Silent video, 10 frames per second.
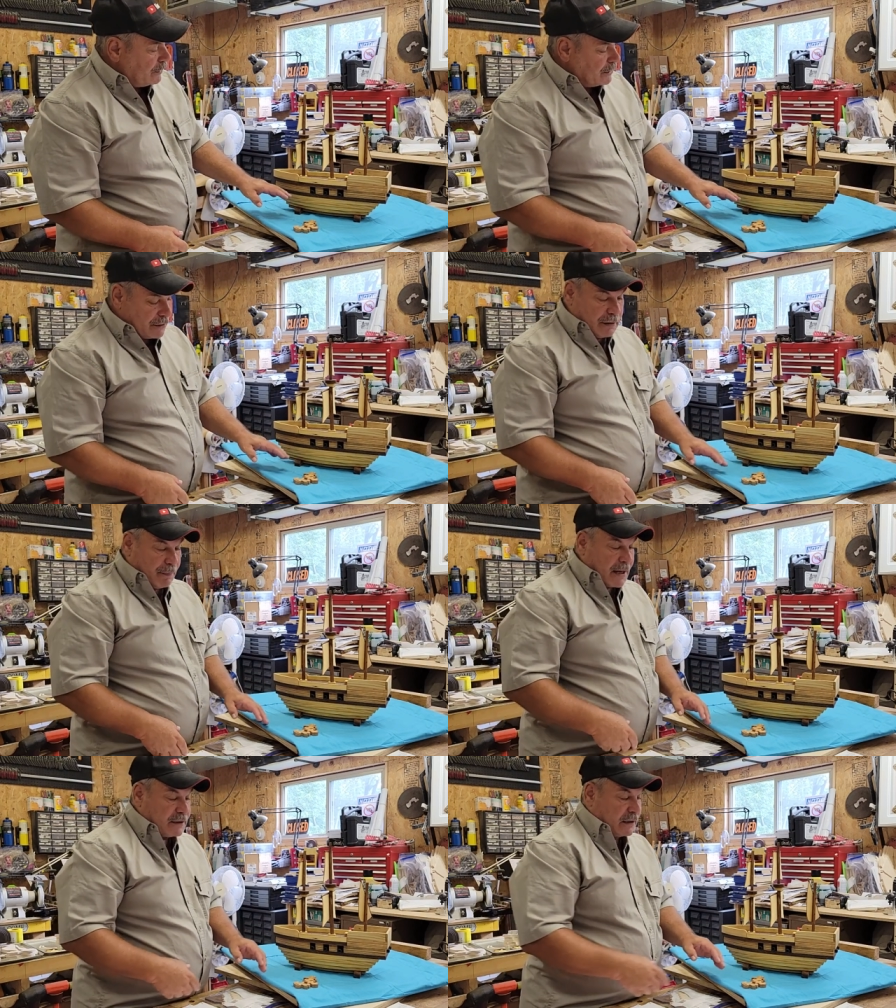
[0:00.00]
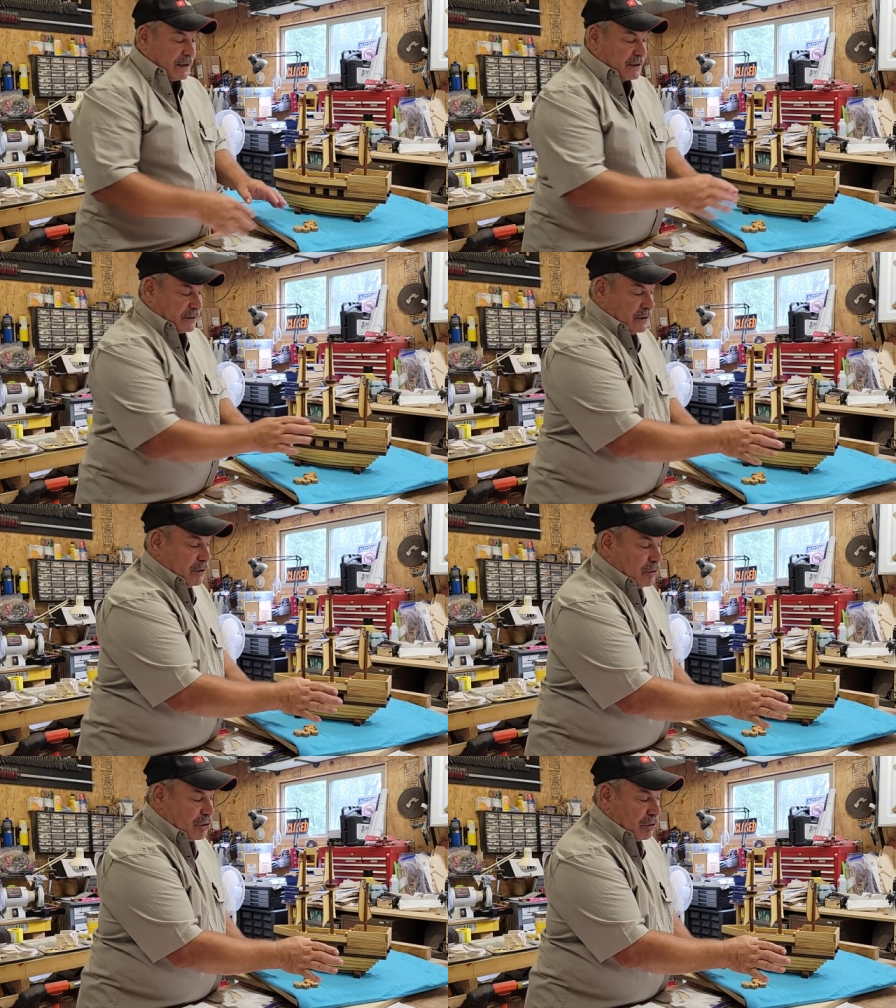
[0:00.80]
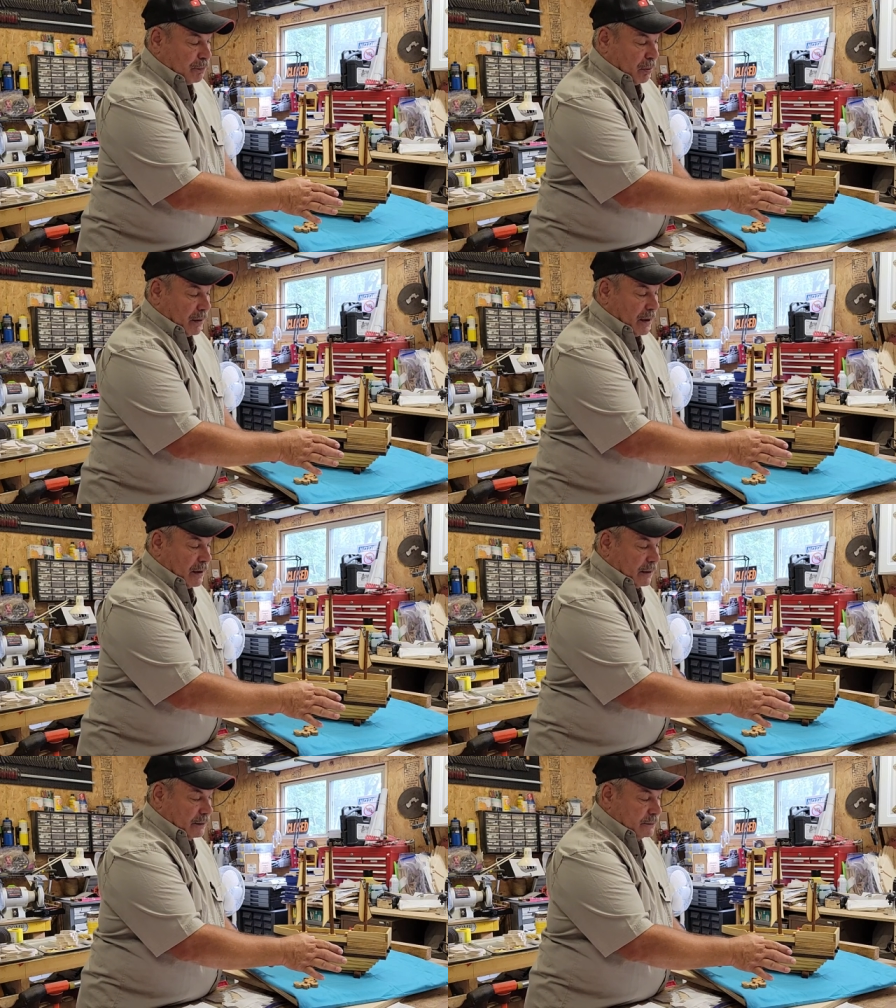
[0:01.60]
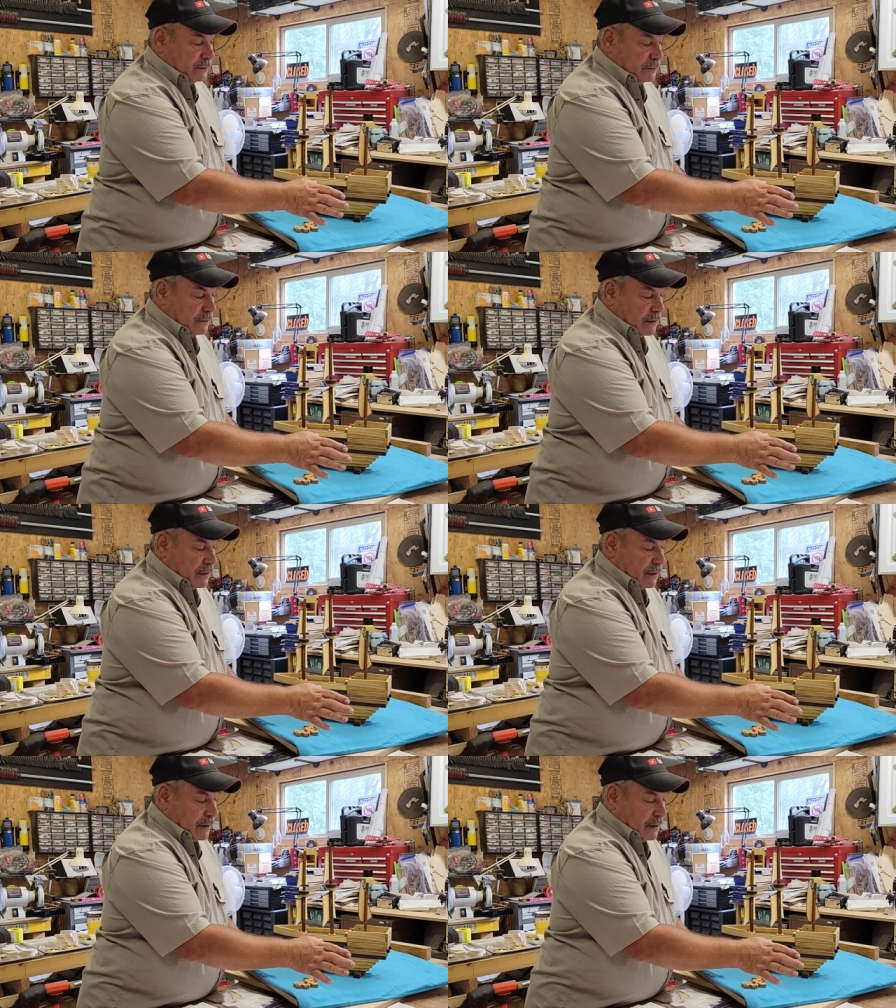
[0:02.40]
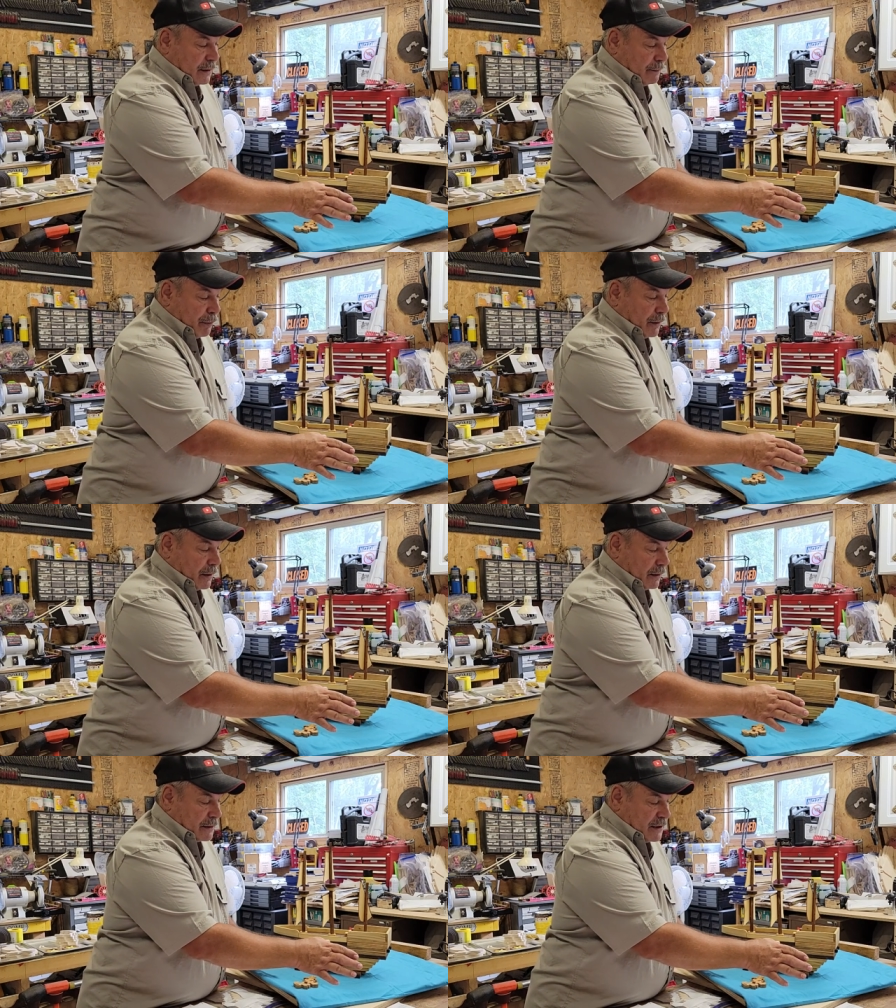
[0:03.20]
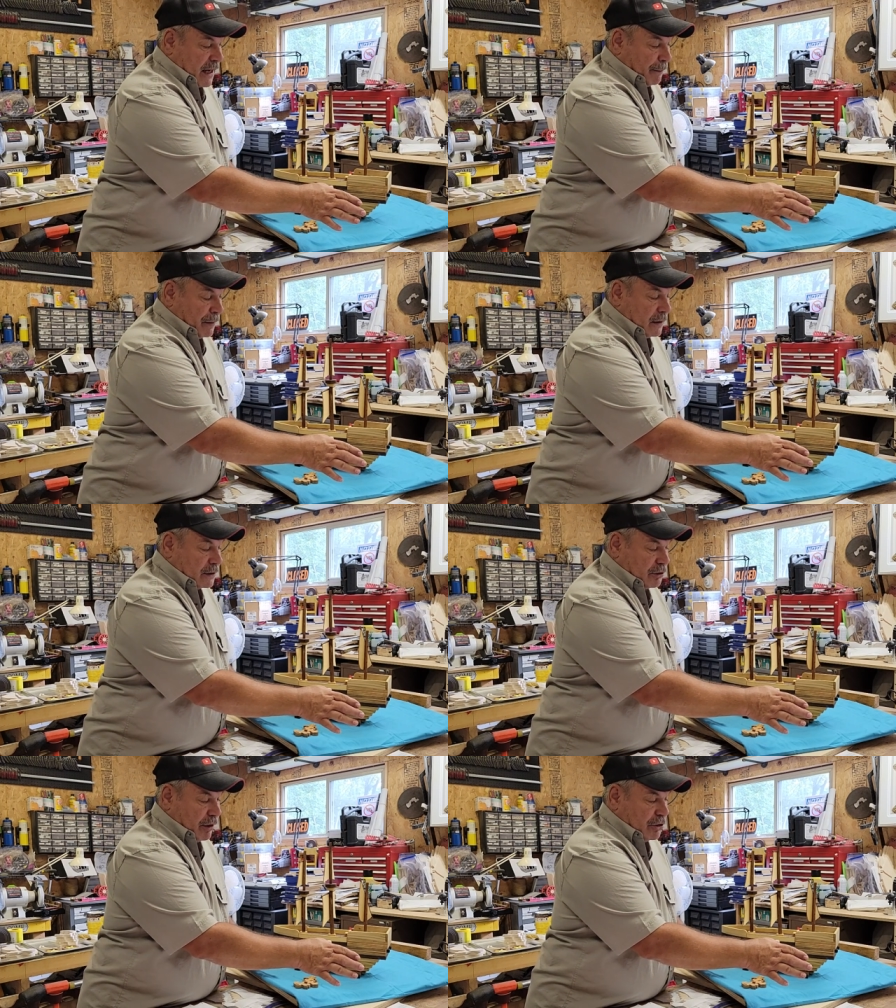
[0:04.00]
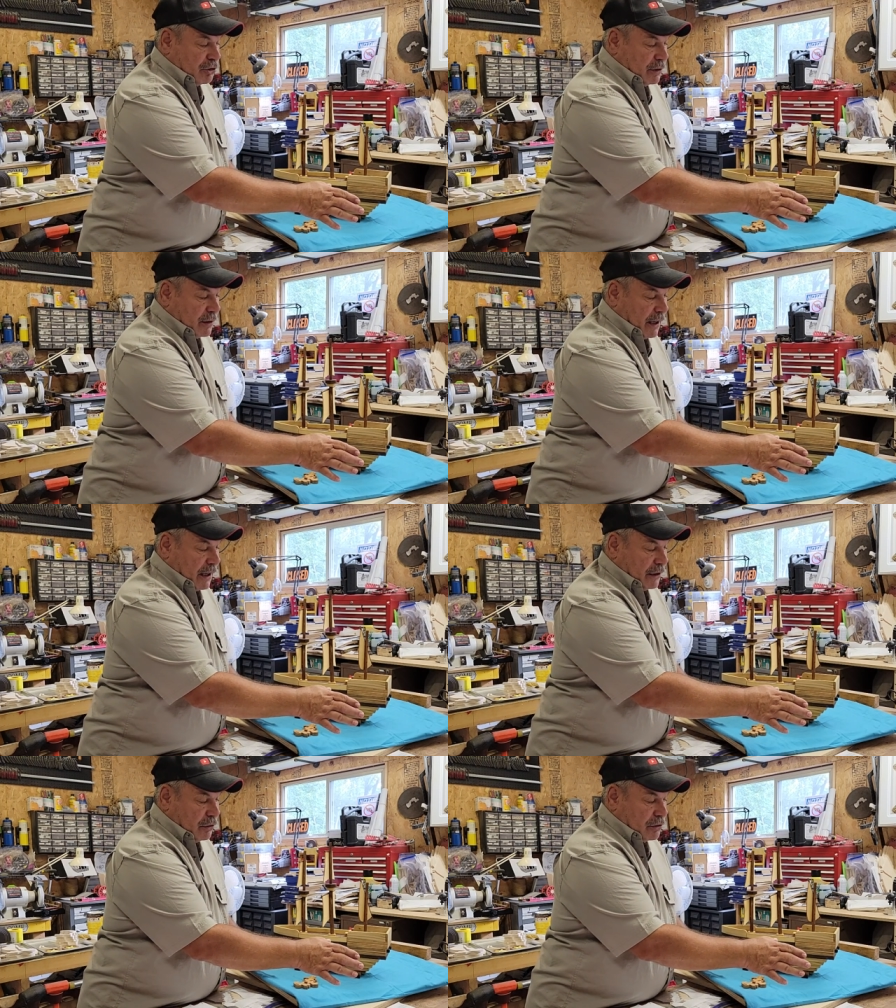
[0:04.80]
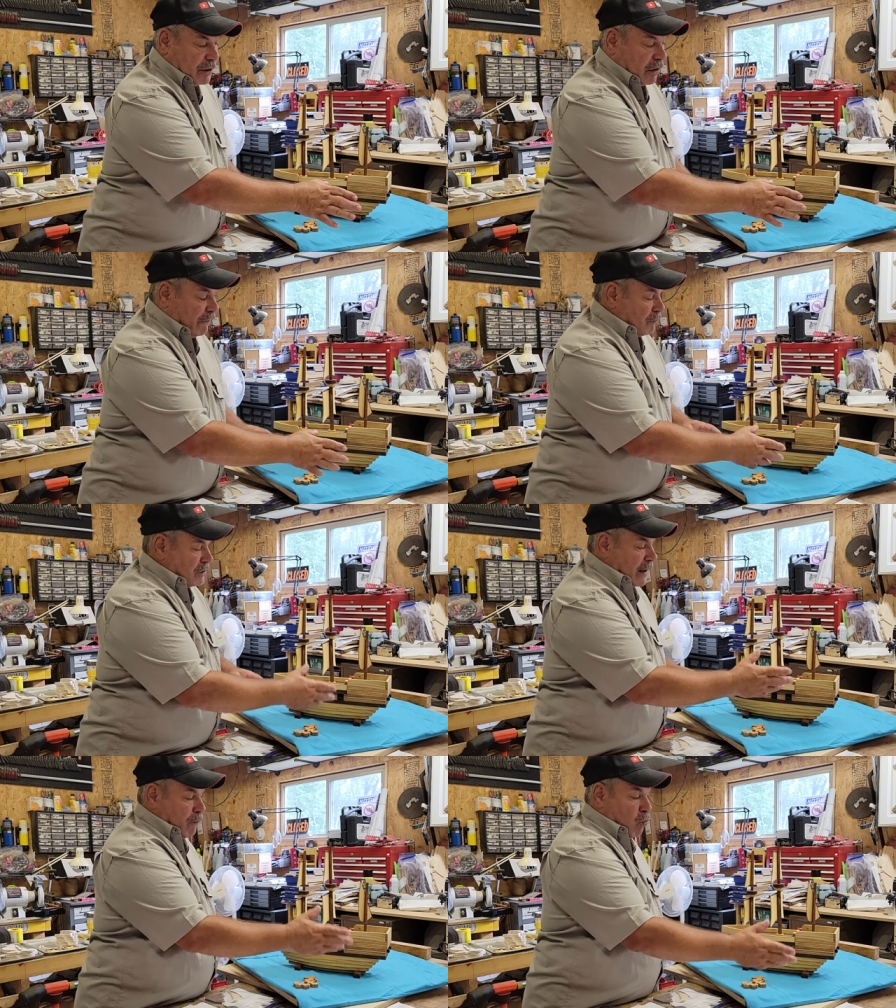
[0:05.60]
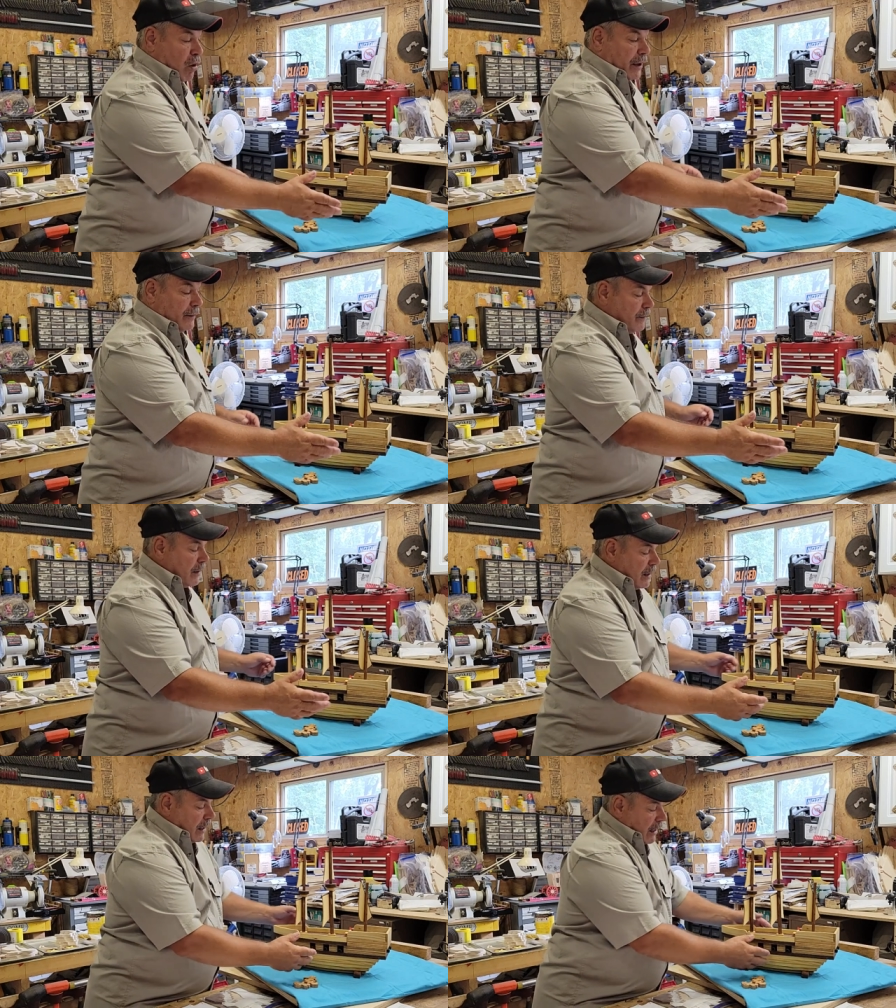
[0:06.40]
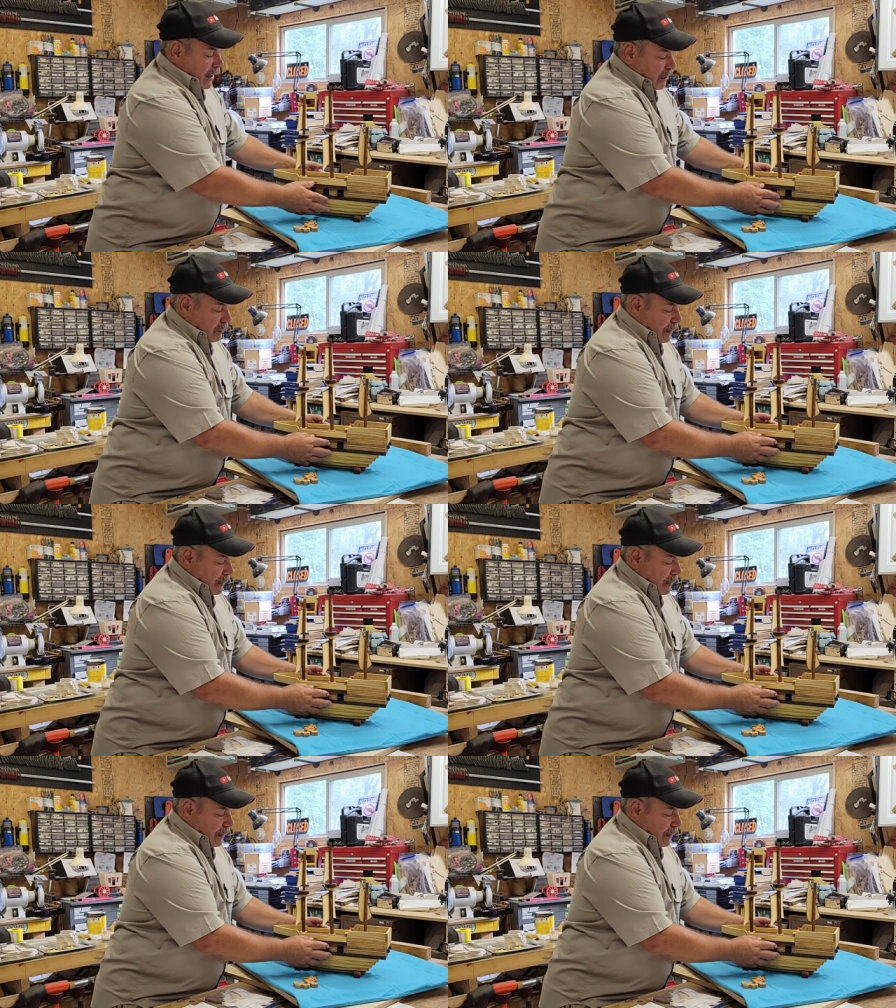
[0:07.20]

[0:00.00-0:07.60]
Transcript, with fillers: you, you basically use your uh, uh, step illustration and you start from step one and you